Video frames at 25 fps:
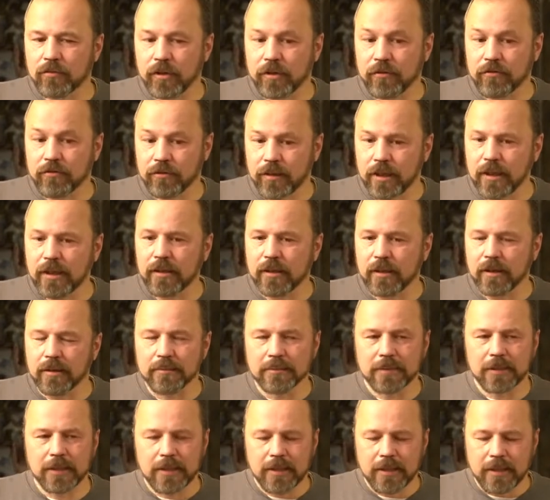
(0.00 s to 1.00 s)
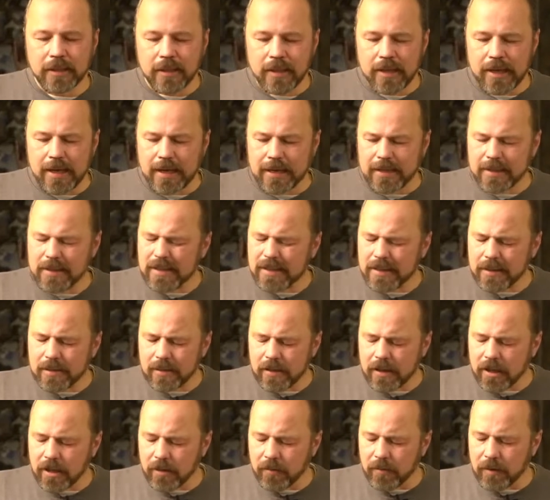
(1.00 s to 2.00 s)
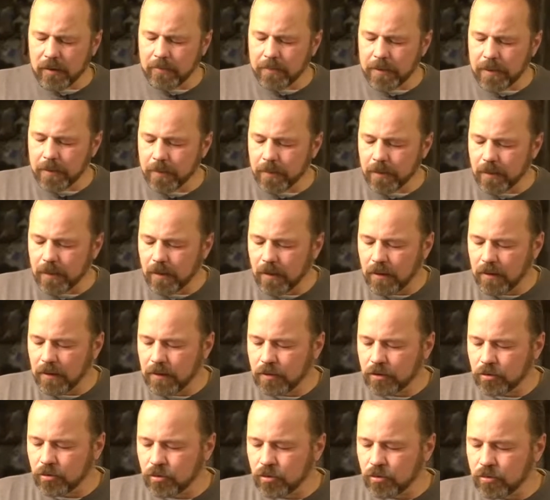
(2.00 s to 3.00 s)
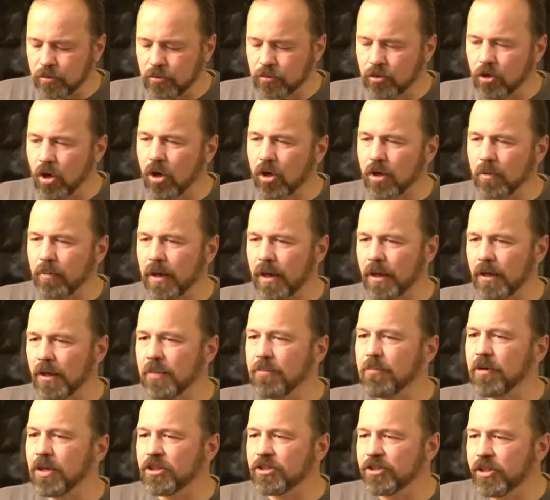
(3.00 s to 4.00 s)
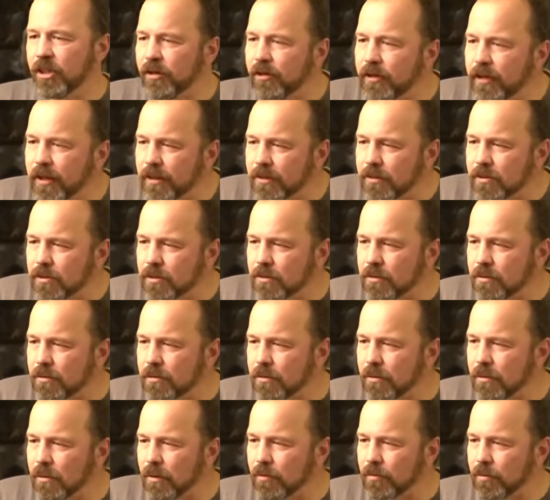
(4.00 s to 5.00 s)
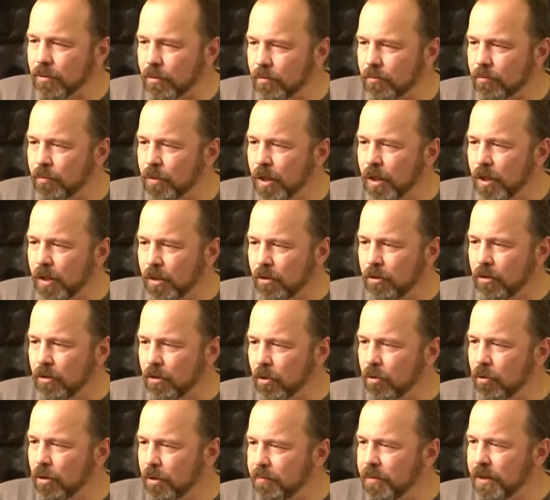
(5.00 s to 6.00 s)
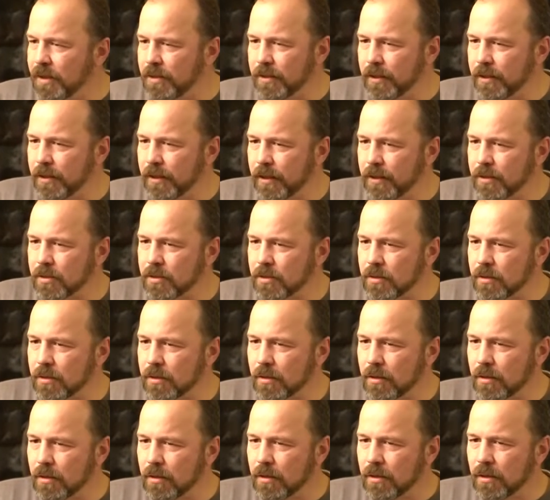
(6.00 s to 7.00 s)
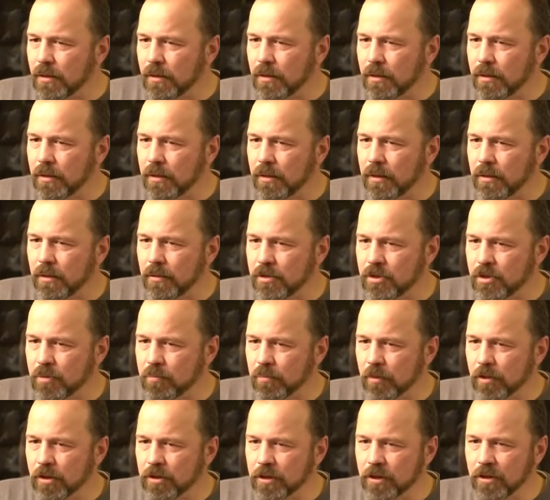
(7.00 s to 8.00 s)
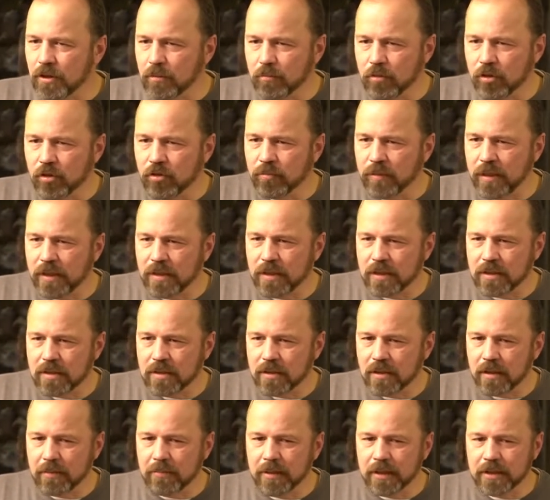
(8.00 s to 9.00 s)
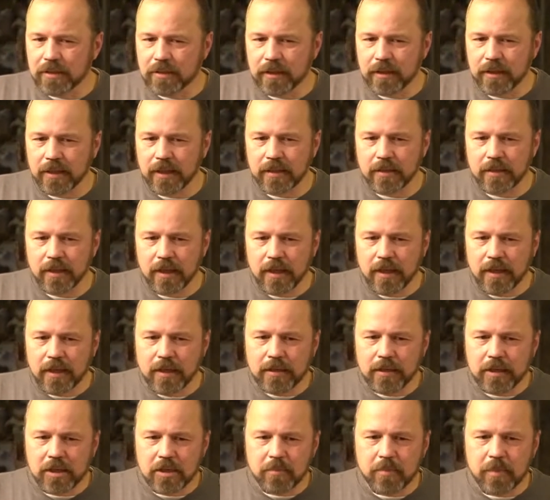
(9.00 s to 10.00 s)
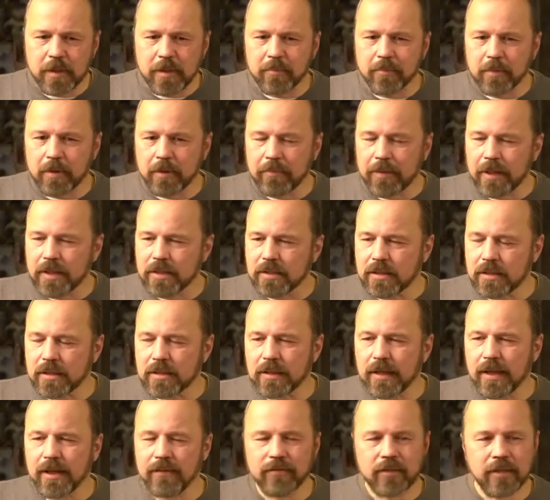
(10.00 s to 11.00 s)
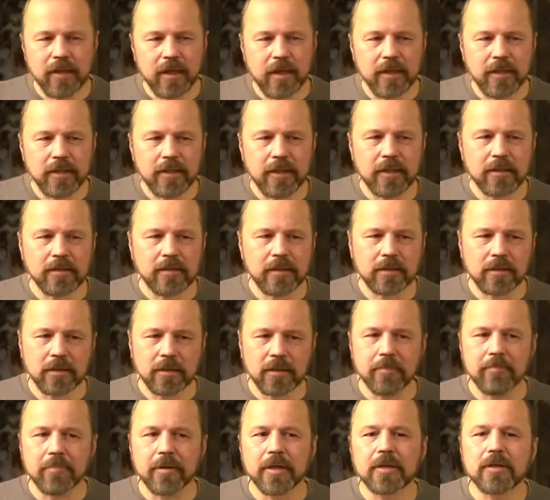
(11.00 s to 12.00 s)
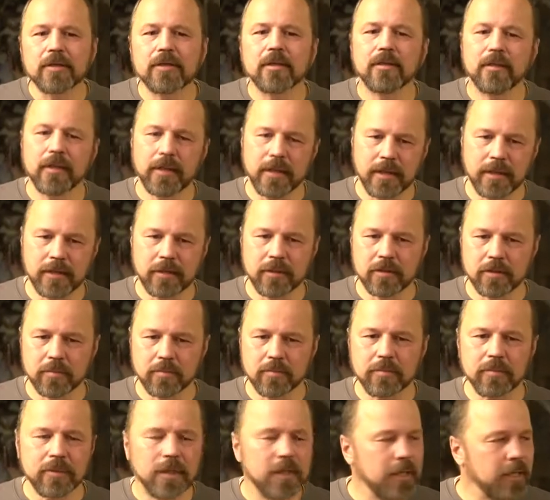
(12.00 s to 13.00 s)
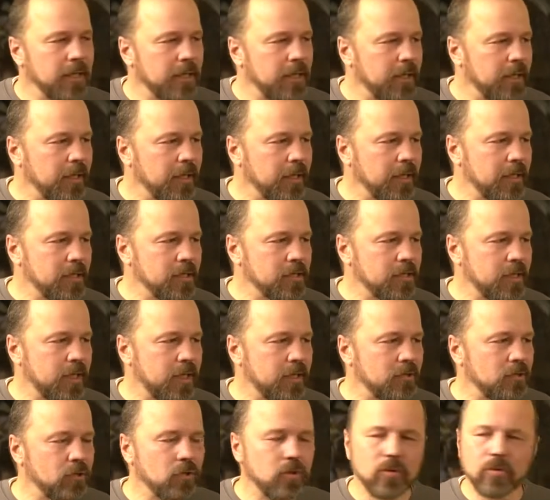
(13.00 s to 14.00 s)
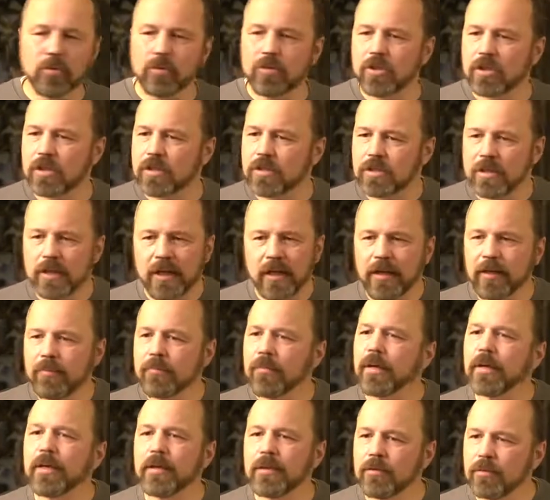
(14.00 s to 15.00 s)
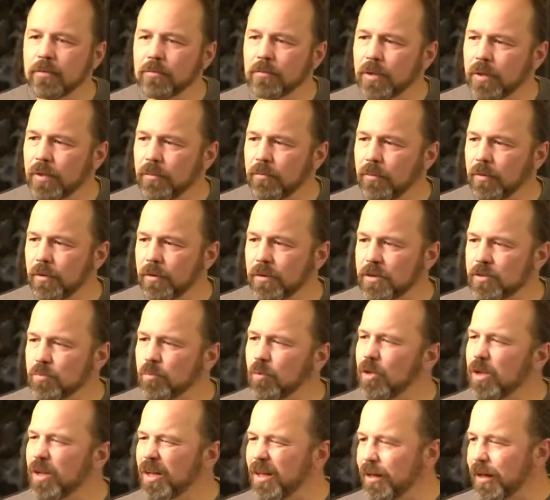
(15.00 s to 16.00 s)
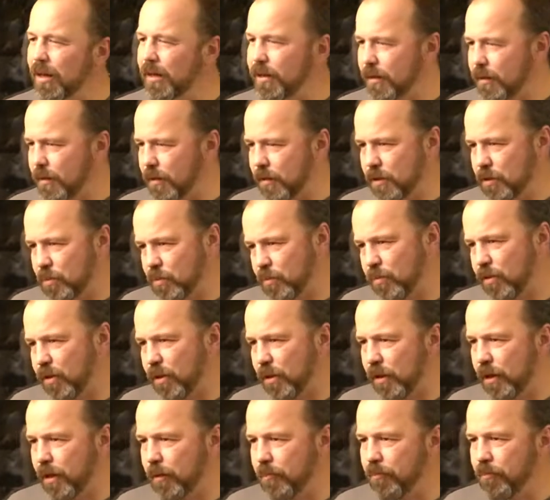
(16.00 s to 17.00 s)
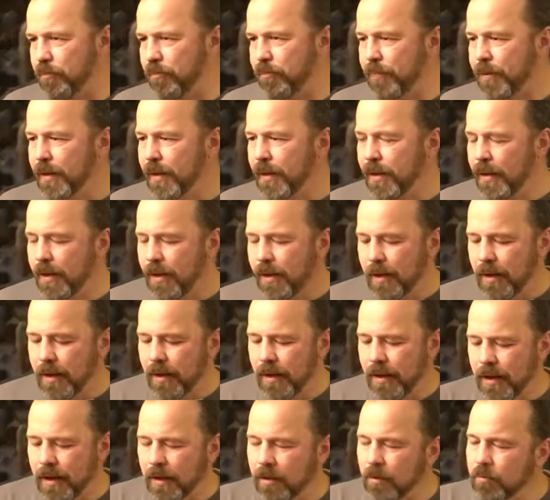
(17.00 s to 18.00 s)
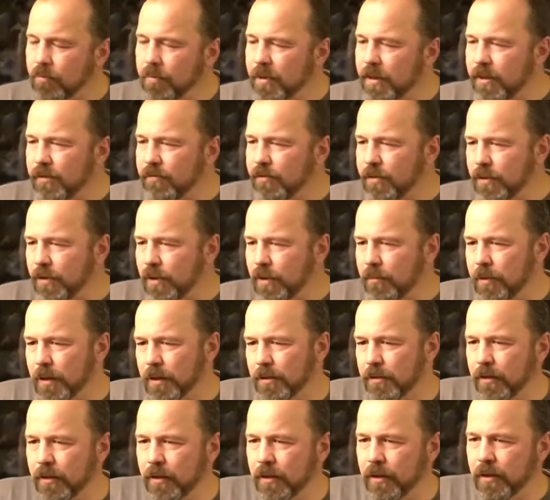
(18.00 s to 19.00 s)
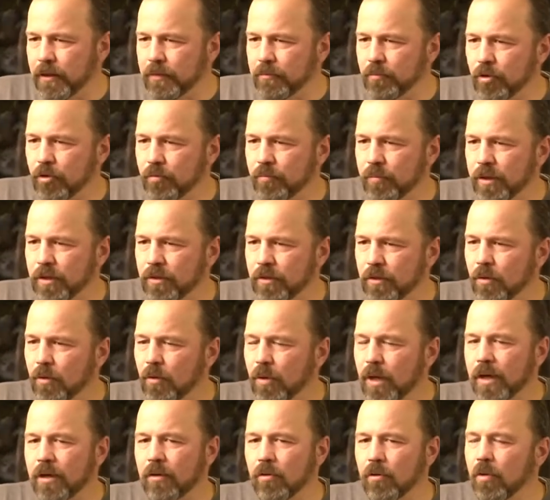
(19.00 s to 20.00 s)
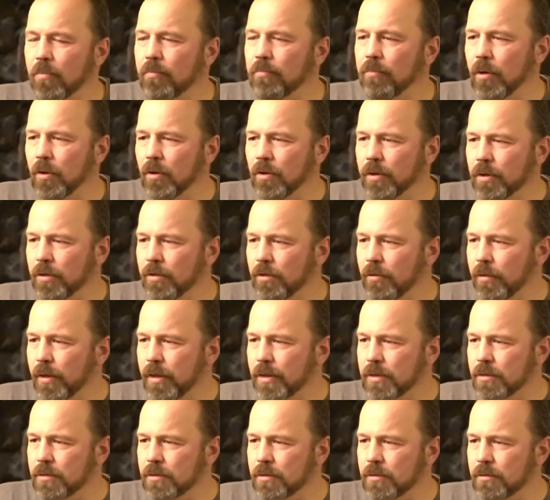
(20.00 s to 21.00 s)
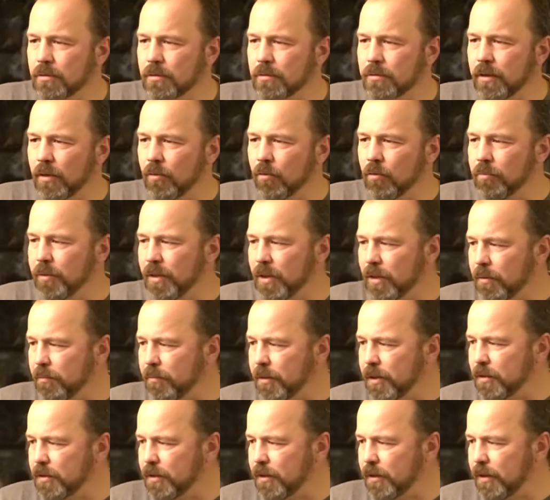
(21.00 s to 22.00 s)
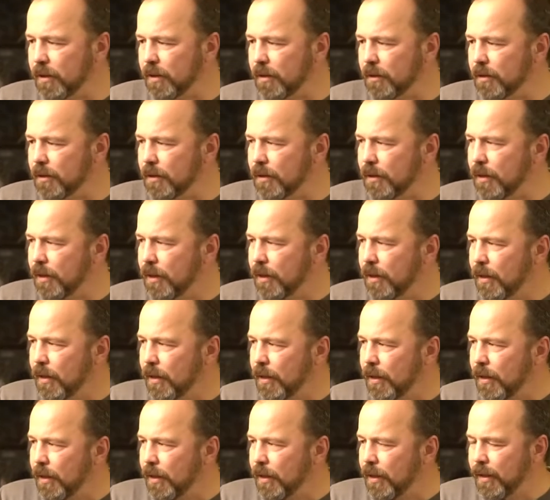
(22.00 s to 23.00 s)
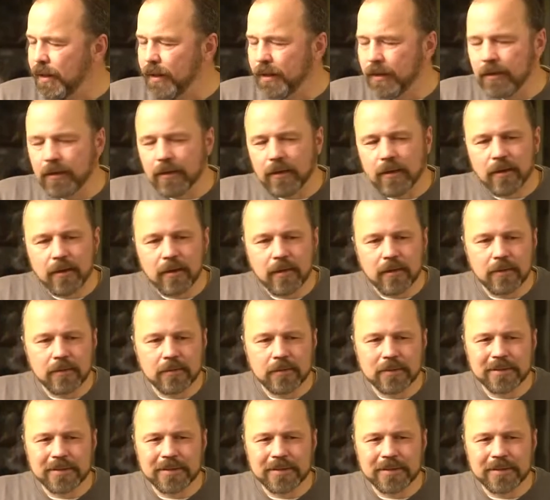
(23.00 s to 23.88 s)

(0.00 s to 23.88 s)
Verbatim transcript: uh, freedom, and I think uh, when people talk about libertarians, you know, you, you know libertarians? You know, there's a political movement that's a libertarian. These people basically have the idea that libertarianism is that you just anybody do what I want. It's more like anarchism, really. And I don't believe in libertarian movement. You know, like Ron Paul in the U.S., that would be libertarian. And uh,